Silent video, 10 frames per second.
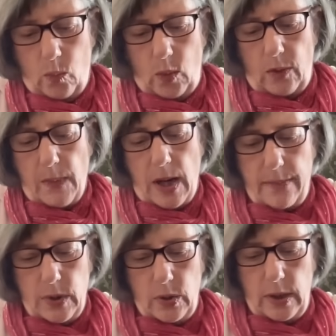with my
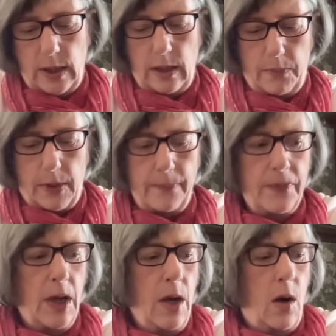moon in Libra.
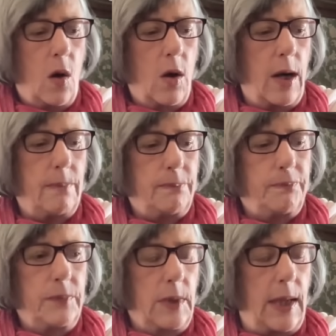All right,
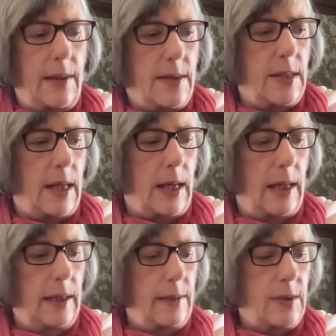let's uh,
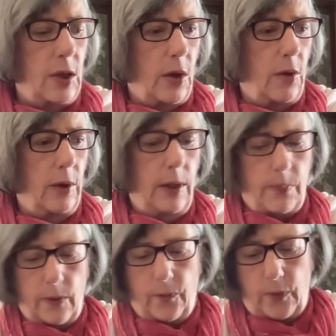let's go
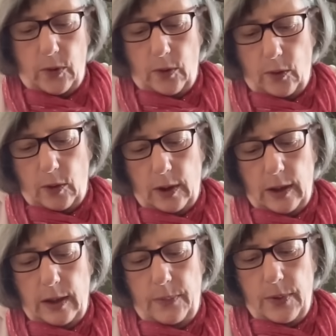Libra for
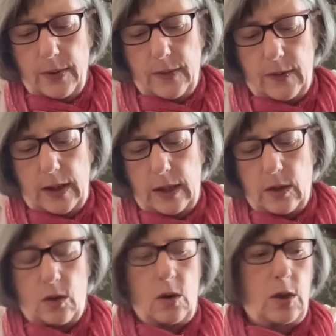Librans in
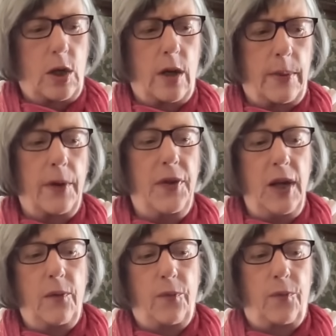October. I
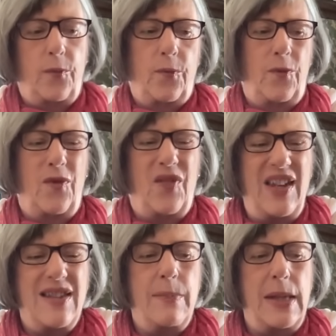think if
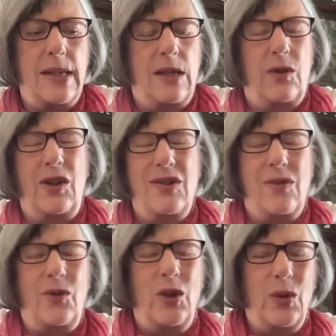this message is
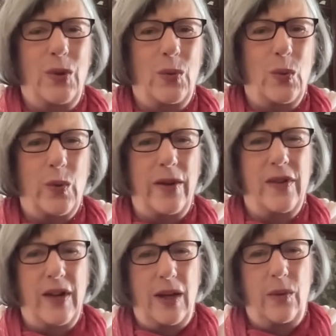for you, it will
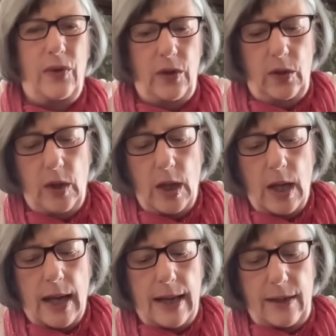resonate with you,
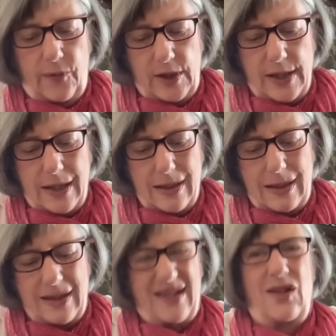and if it doesn't,
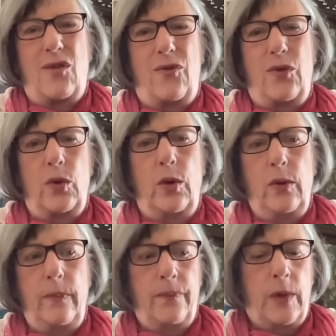it's not for
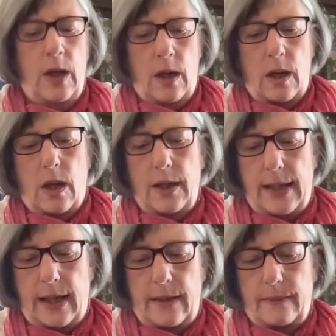you.
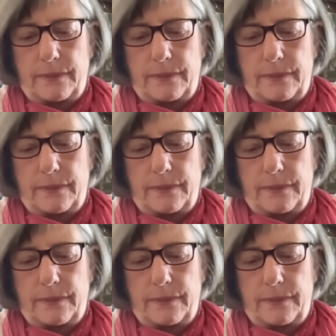Okay,